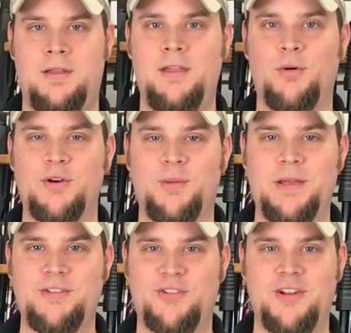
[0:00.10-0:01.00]
Hey, welcome to
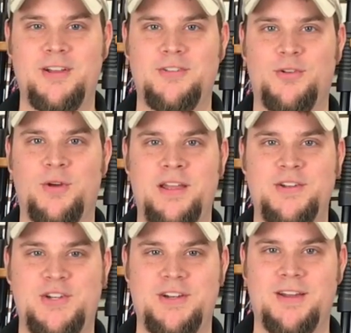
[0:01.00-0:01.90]
Main Street Guns and
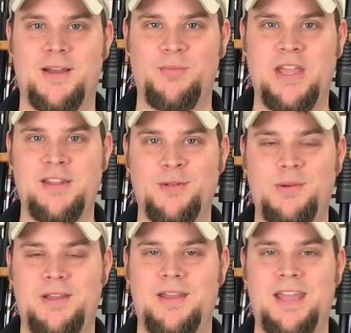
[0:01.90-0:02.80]
Range. I'm
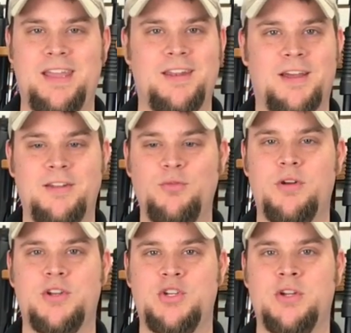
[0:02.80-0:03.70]
Caleb, and I just
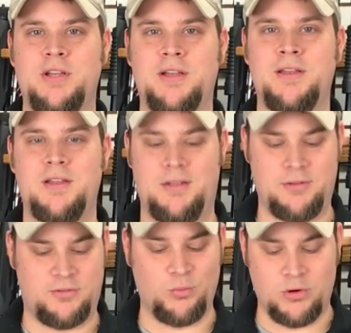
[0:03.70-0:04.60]
wanted to show you
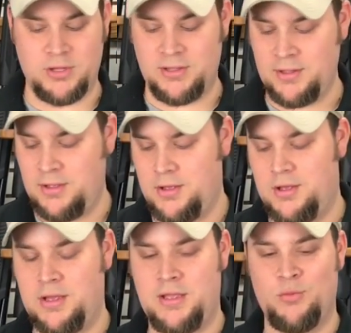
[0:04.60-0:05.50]
this morning
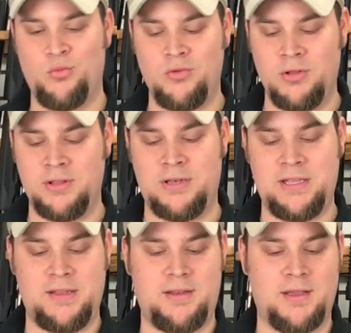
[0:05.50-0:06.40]
a really
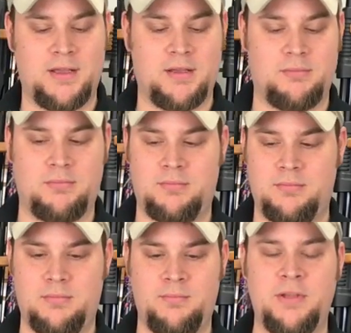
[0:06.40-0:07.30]
neat
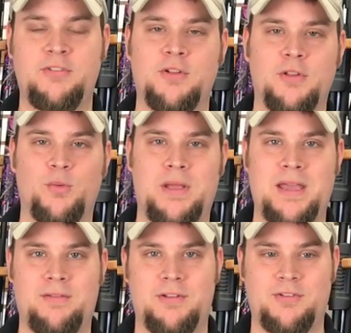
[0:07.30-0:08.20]
pistol that we
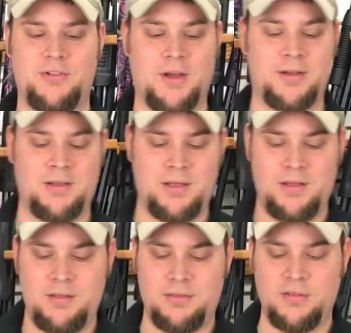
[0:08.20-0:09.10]
have in stock.
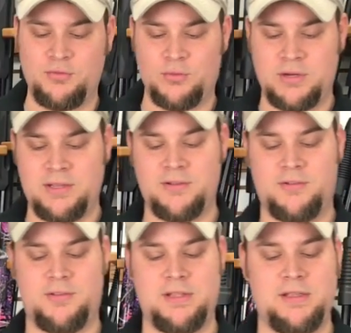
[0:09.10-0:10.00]
This one
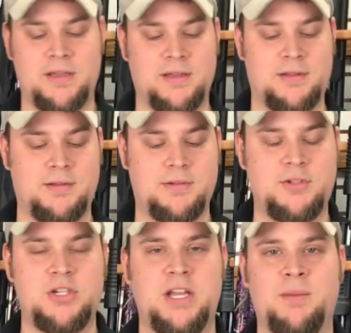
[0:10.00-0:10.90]
is the
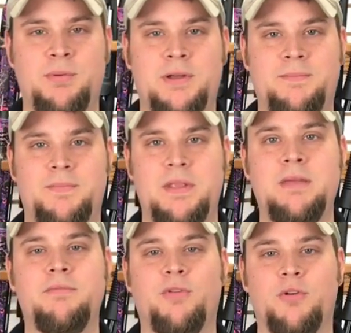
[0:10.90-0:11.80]
Chiappa
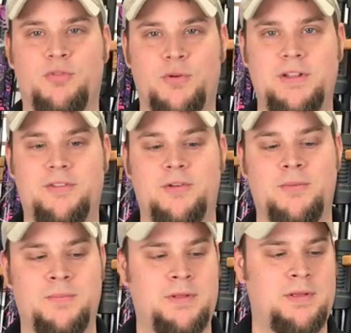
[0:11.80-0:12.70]
M4.22,